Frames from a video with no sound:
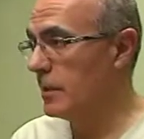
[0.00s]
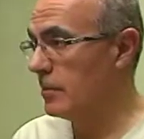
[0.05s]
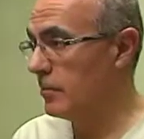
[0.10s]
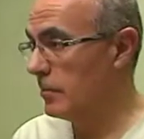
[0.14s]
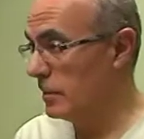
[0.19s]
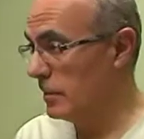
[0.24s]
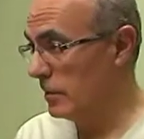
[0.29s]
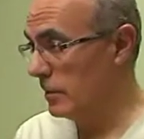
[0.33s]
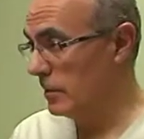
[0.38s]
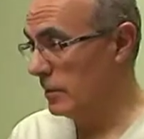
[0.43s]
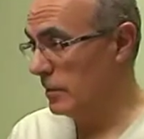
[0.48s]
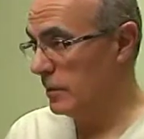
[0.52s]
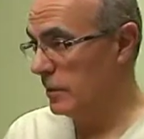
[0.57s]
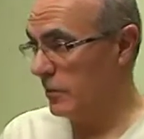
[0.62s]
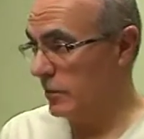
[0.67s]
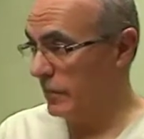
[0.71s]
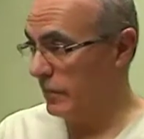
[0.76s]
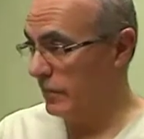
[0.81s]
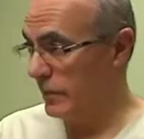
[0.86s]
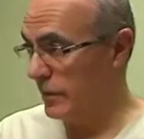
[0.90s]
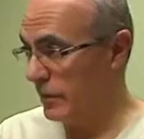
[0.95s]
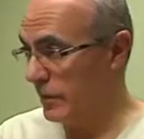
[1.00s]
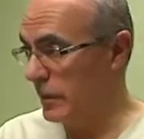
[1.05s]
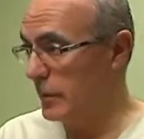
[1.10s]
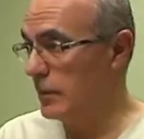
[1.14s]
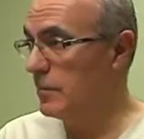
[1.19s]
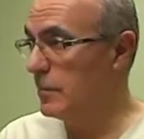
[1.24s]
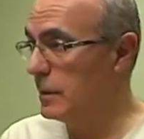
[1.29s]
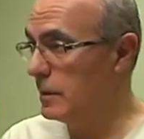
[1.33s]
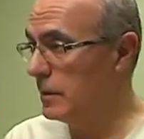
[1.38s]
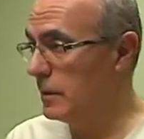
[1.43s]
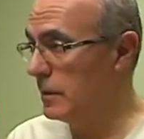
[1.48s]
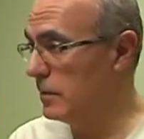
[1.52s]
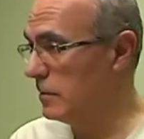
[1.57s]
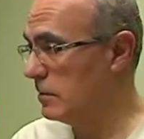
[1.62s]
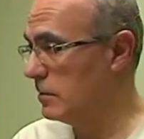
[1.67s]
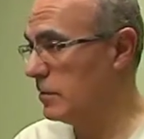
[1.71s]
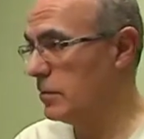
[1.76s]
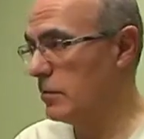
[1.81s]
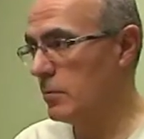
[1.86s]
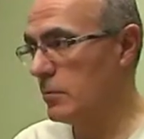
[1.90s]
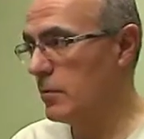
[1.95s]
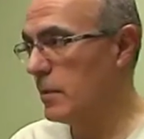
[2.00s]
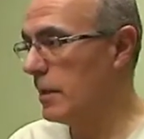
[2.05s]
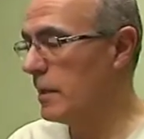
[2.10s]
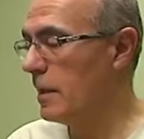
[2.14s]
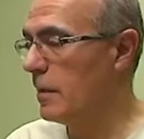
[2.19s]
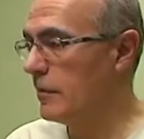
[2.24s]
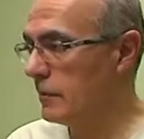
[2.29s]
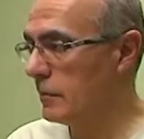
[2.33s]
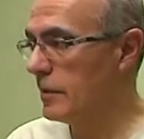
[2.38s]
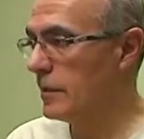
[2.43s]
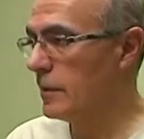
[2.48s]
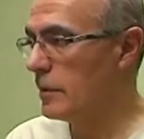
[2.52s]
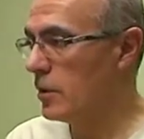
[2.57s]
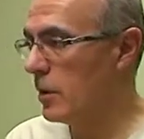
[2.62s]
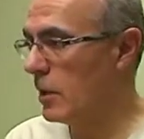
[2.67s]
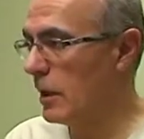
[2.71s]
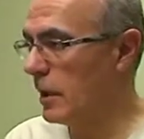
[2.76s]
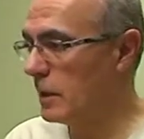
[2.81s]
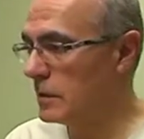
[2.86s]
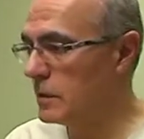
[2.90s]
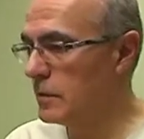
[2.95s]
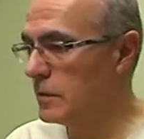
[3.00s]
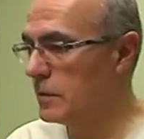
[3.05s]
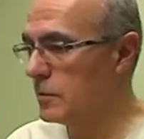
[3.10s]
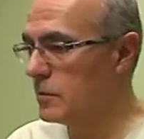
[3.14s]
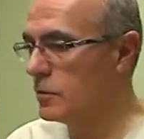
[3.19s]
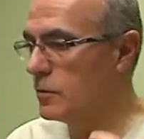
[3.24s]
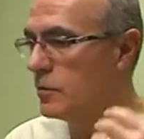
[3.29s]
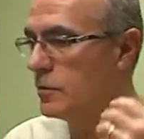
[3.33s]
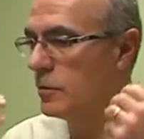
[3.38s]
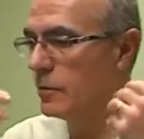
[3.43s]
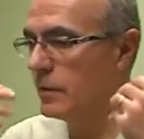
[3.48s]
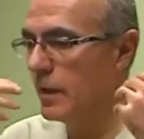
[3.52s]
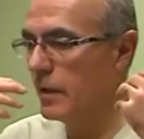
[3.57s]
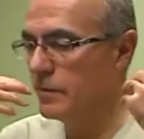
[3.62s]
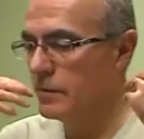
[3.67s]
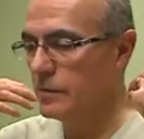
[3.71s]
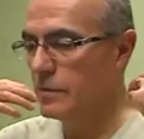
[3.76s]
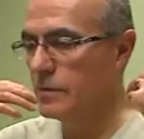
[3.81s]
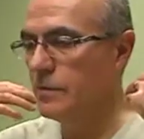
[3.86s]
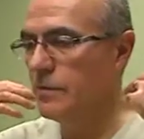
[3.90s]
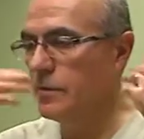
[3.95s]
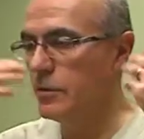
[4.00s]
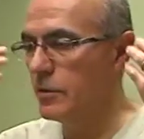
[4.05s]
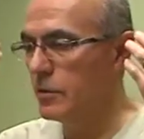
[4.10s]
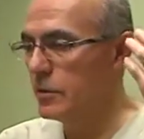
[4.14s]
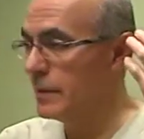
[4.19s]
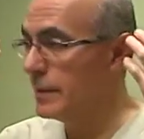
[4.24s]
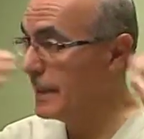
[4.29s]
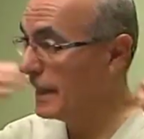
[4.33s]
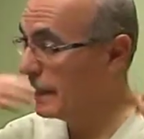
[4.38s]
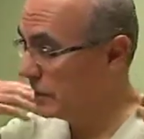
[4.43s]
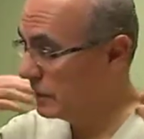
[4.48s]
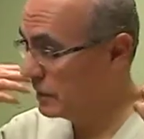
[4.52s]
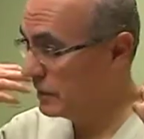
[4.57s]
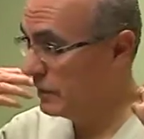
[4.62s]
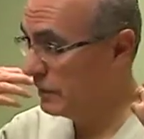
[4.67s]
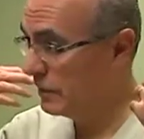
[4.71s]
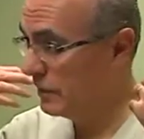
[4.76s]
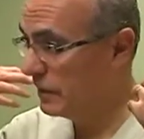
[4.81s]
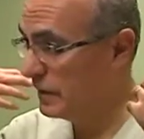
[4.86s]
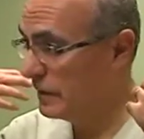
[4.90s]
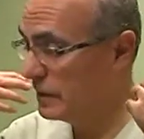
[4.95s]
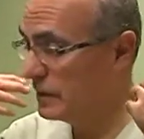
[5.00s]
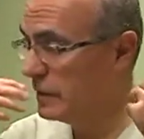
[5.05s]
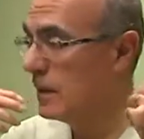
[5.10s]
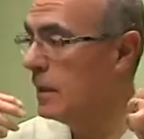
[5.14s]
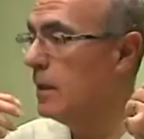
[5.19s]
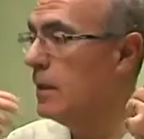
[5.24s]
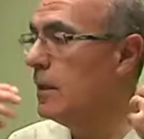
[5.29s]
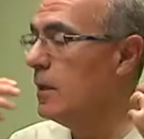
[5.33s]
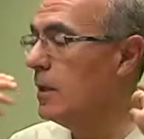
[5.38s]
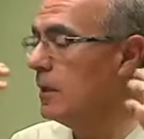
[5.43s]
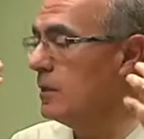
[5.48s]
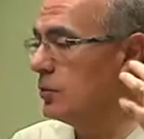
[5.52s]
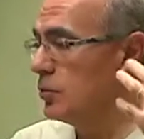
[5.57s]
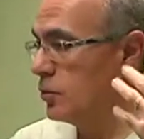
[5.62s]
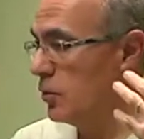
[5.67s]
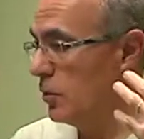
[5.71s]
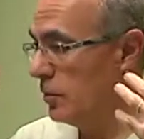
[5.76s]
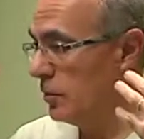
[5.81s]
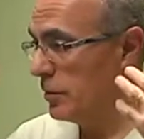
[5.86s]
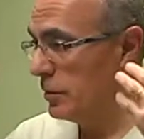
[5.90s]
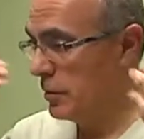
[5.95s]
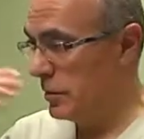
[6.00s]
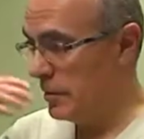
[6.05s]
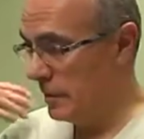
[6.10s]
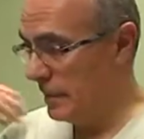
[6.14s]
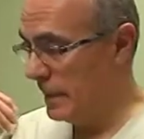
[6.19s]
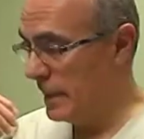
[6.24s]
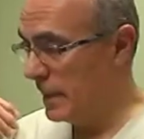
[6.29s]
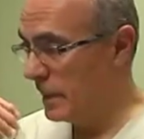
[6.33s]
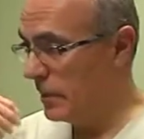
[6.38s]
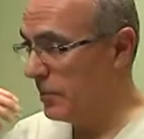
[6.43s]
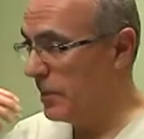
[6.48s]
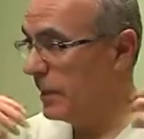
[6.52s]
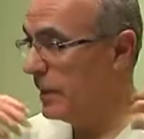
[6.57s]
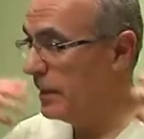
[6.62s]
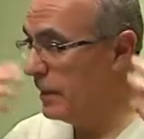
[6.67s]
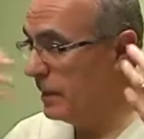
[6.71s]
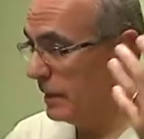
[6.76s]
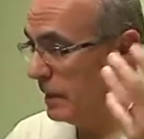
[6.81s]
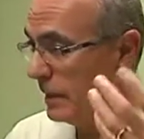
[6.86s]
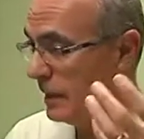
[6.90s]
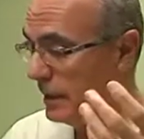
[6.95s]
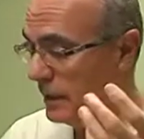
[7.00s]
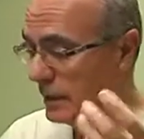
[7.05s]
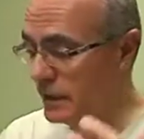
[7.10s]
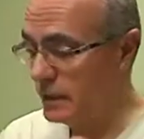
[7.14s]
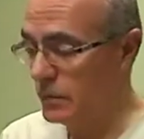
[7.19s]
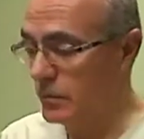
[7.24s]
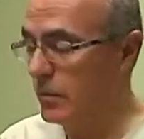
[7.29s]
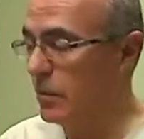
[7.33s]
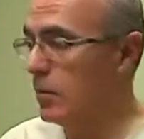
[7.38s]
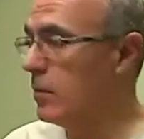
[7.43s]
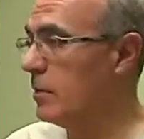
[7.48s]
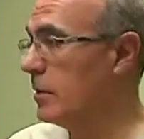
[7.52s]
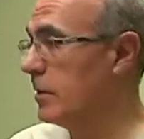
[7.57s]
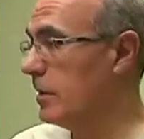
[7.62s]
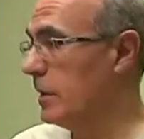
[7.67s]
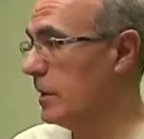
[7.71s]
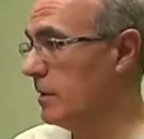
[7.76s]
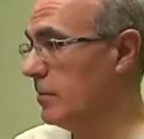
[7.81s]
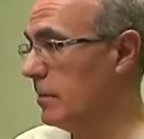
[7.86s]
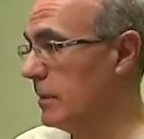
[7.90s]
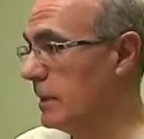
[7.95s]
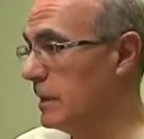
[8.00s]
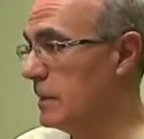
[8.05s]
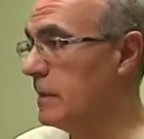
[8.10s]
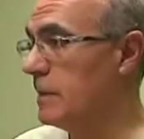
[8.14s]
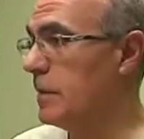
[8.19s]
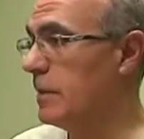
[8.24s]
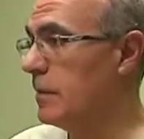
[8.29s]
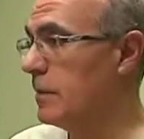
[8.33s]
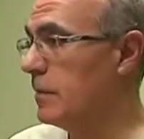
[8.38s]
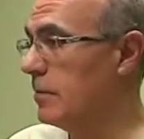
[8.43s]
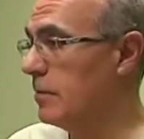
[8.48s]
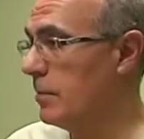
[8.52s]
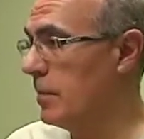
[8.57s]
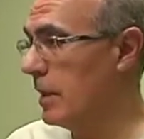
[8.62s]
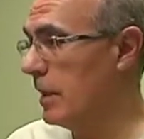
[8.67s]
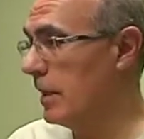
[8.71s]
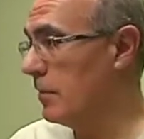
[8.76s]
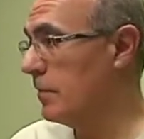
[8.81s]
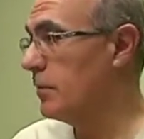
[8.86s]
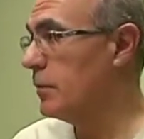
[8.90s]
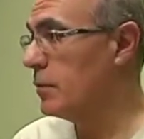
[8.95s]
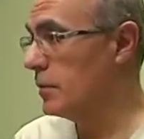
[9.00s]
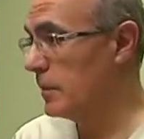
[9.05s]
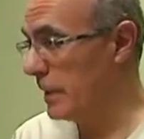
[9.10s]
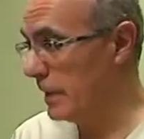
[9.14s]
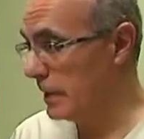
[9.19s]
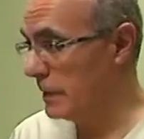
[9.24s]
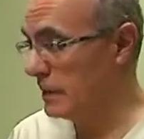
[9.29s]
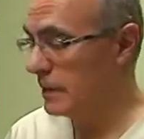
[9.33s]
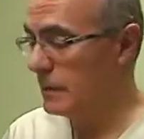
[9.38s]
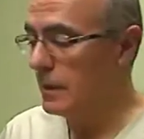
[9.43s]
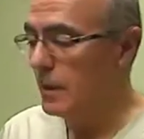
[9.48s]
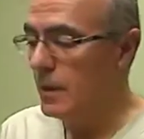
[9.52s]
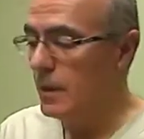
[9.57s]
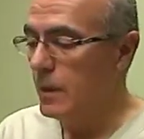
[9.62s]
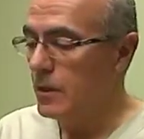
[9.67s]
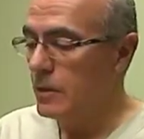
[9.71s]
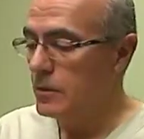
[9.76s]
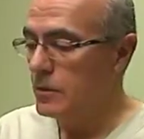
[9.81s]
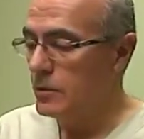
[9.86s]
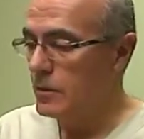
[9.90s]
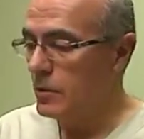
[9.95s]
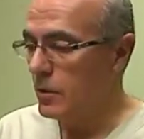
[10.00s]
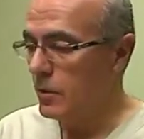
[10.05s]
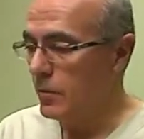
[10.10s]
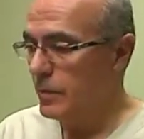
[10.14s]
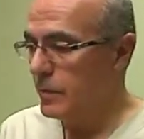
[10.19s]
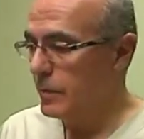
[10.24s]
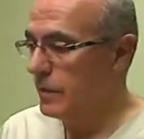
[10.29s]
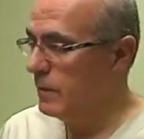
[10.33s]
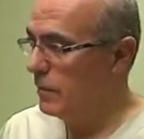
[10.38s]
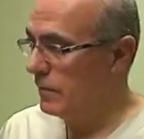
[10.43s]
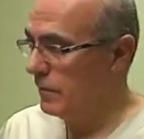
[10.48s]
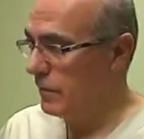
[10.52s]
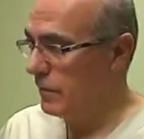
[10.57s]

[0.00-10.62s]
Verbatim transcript: can be either very immediate, so right after the car accidents, you will have severe neck stiffness, shoulder, neck pain, and headaches, or it can be delayed by a few days. So within the